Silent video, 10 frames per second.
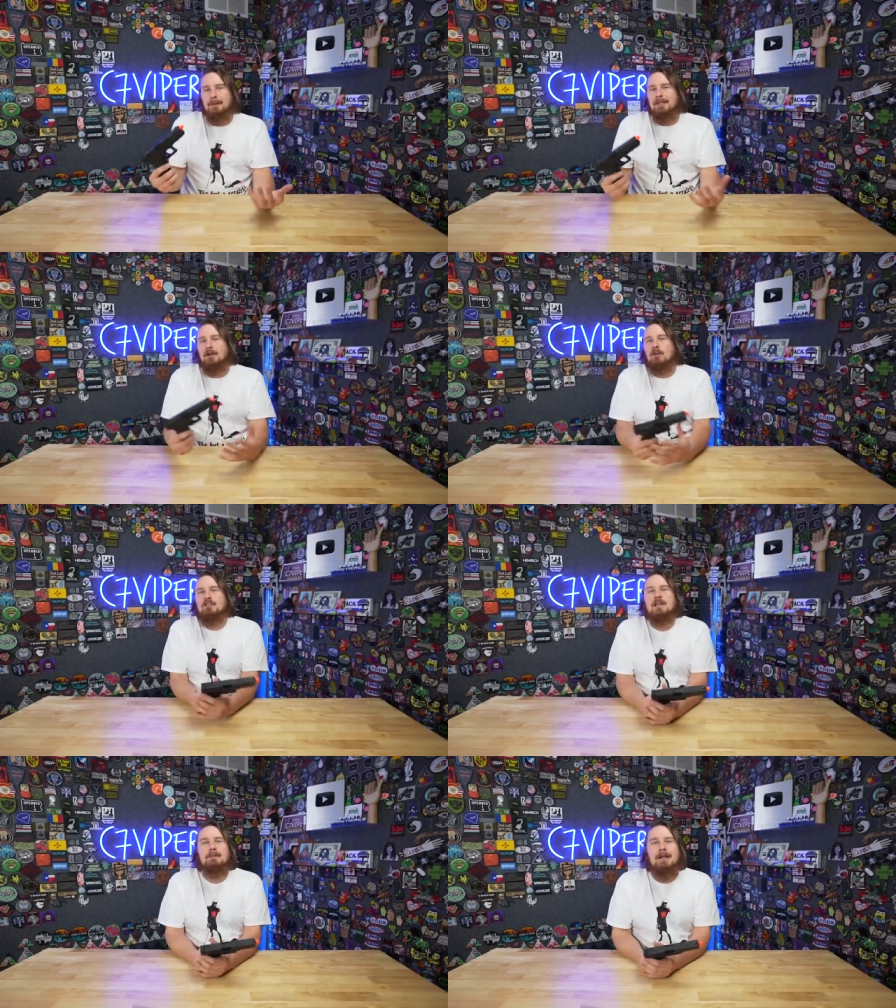I mean, there are
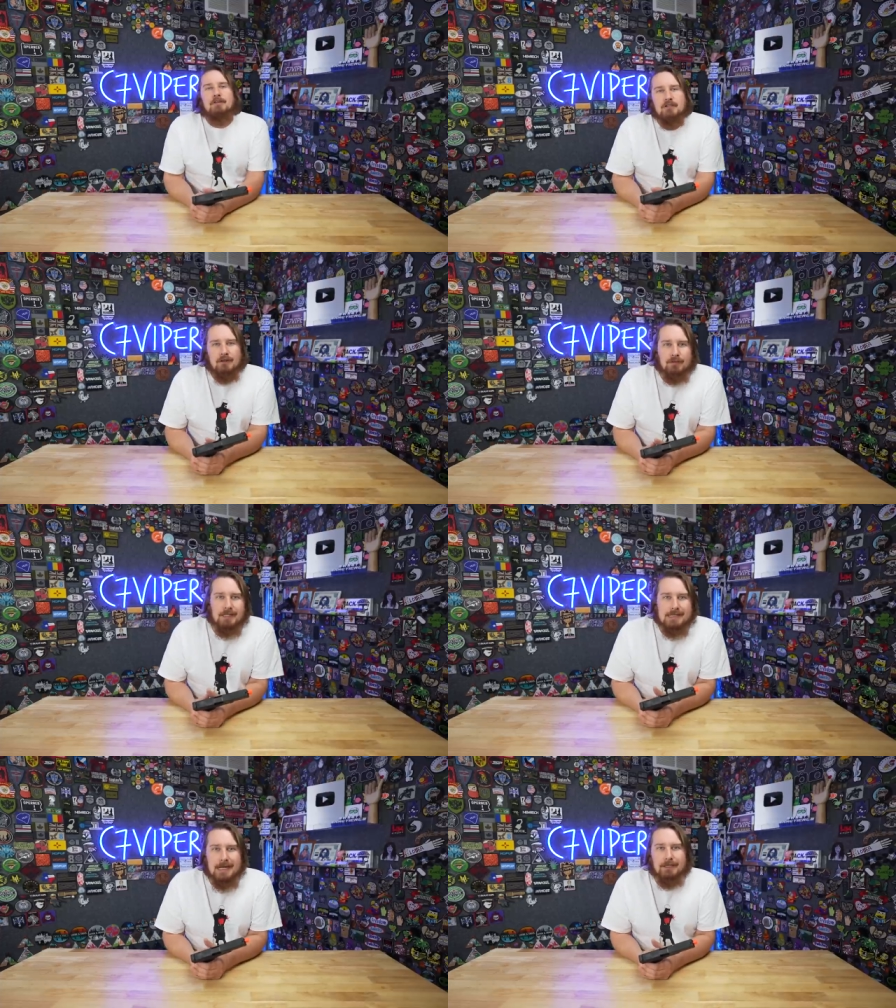some airsoft
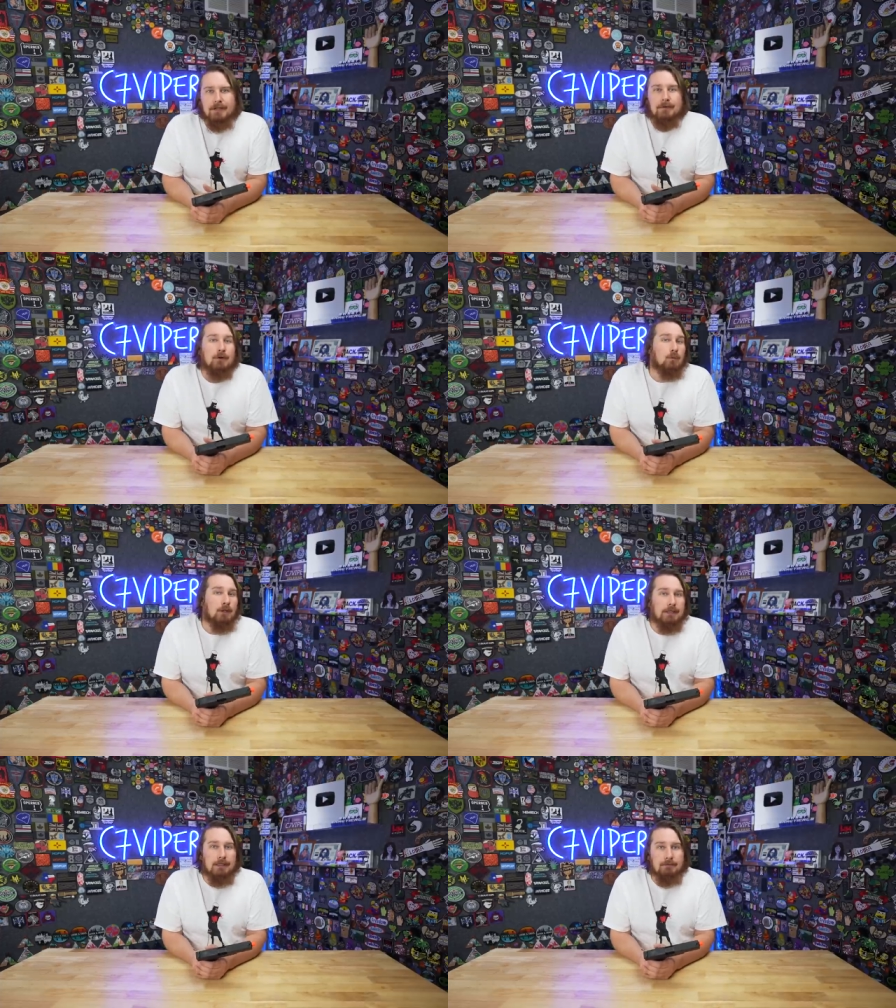guns out there that are
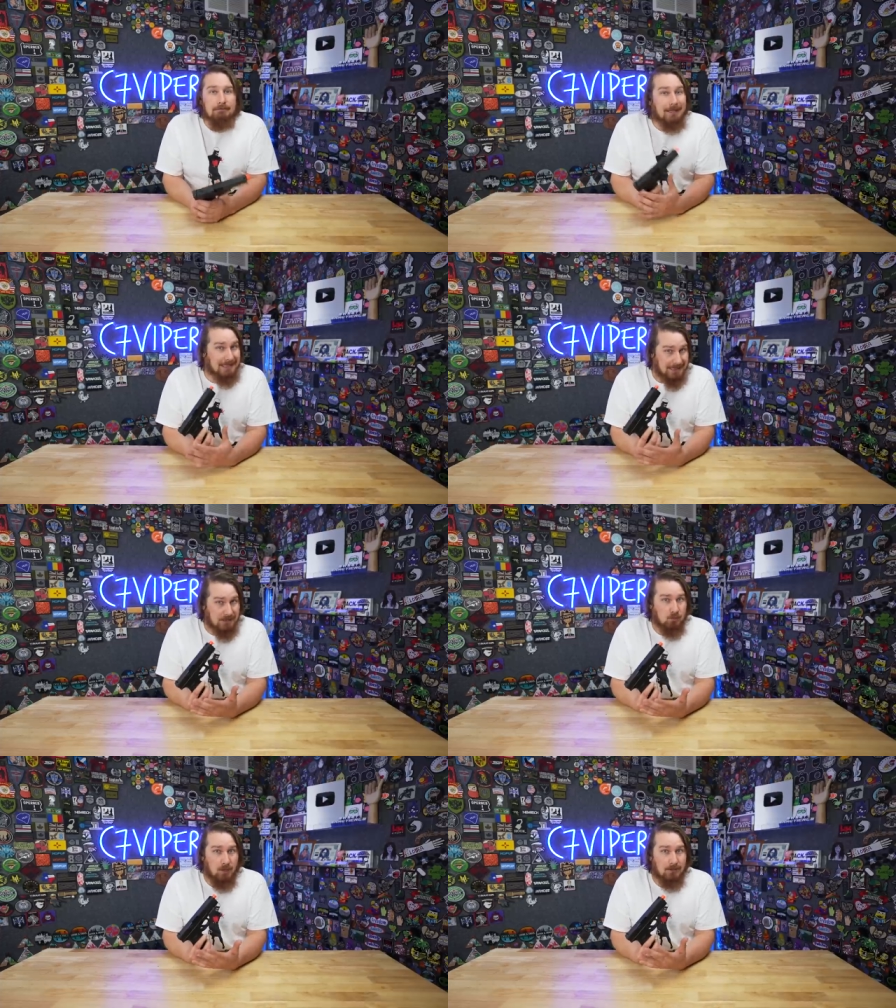worth it, is
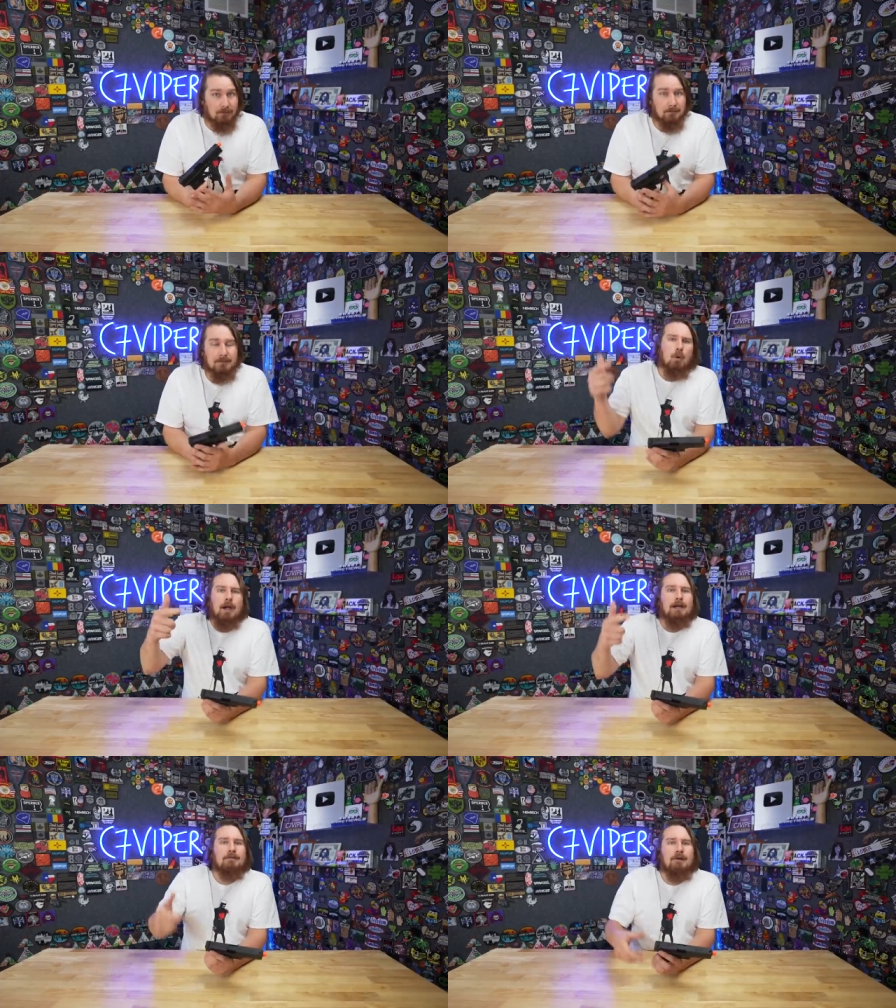this one of them? We're
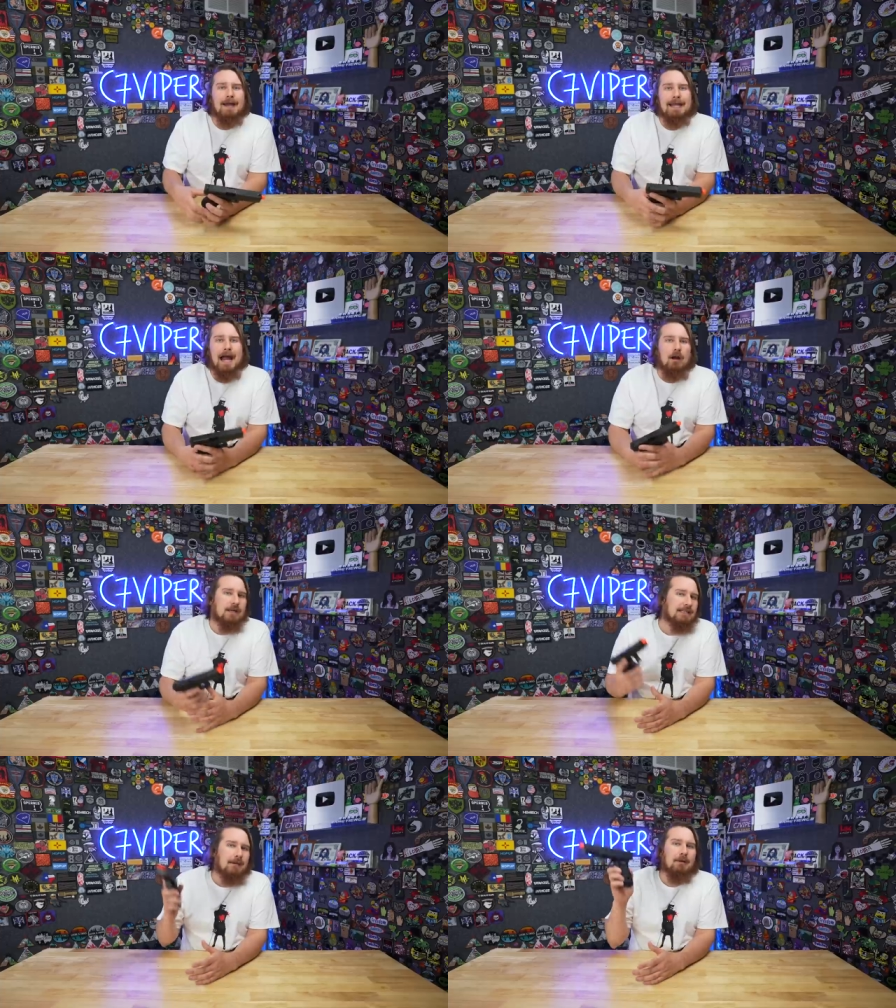gonna find out
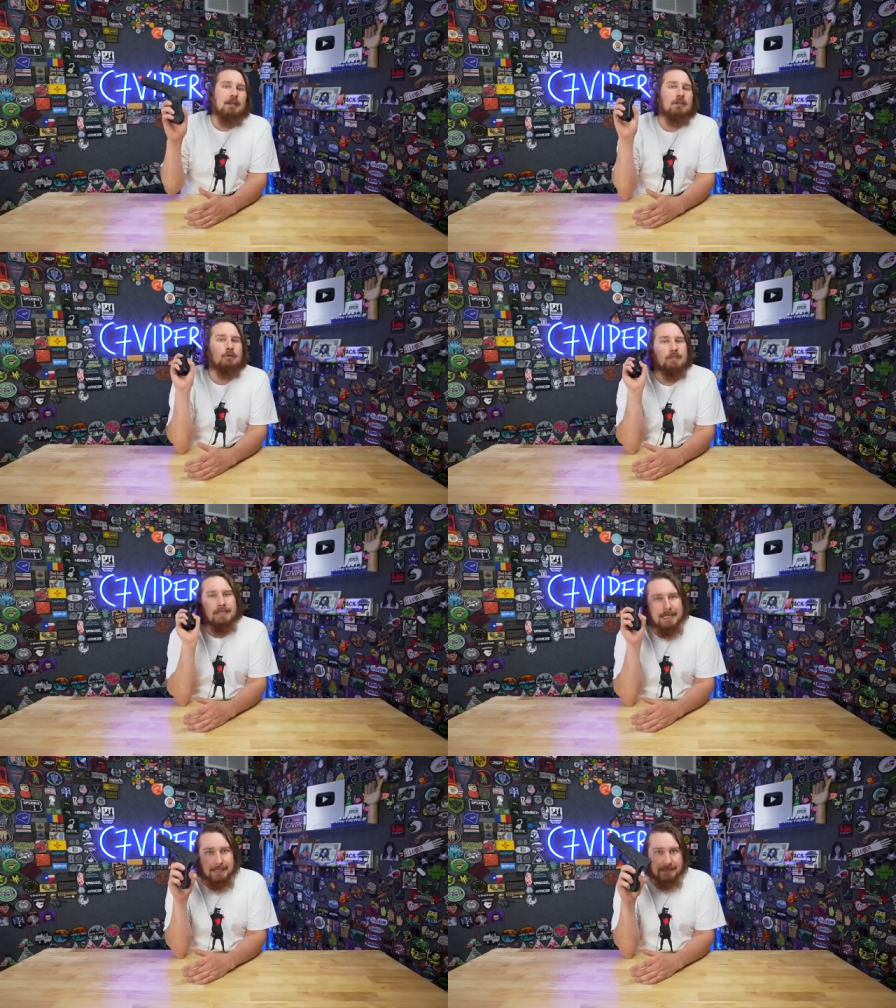because I'm gonna use
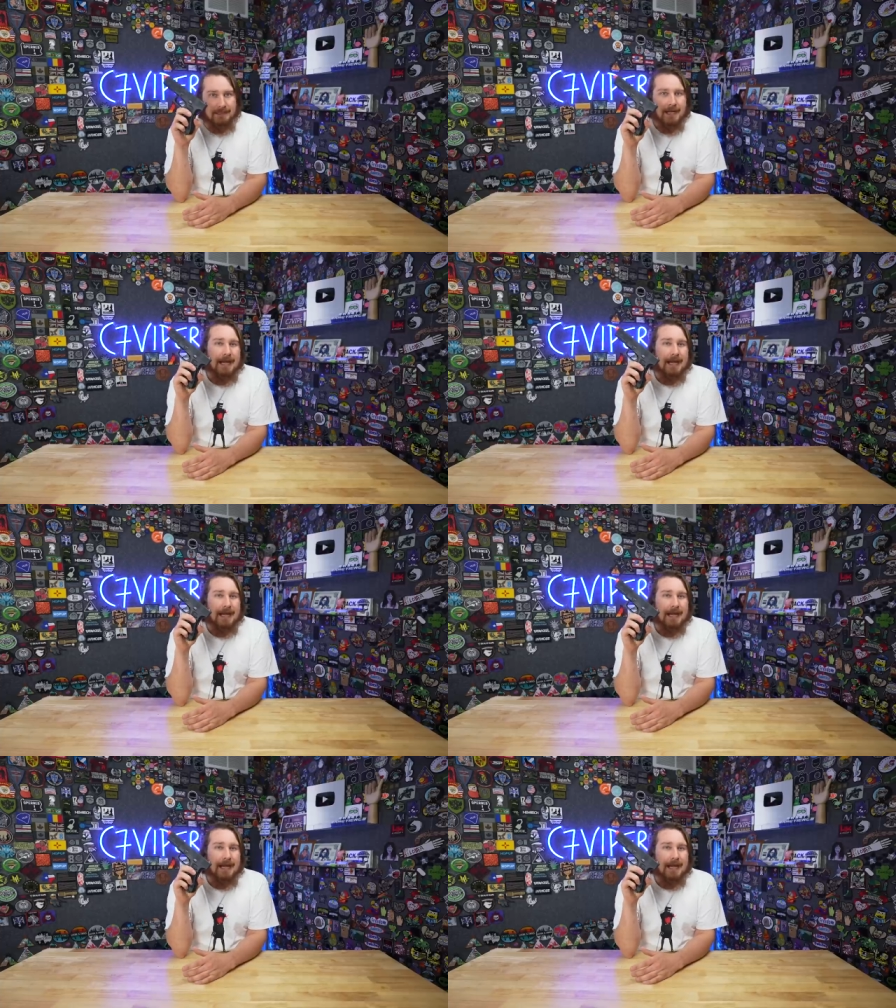this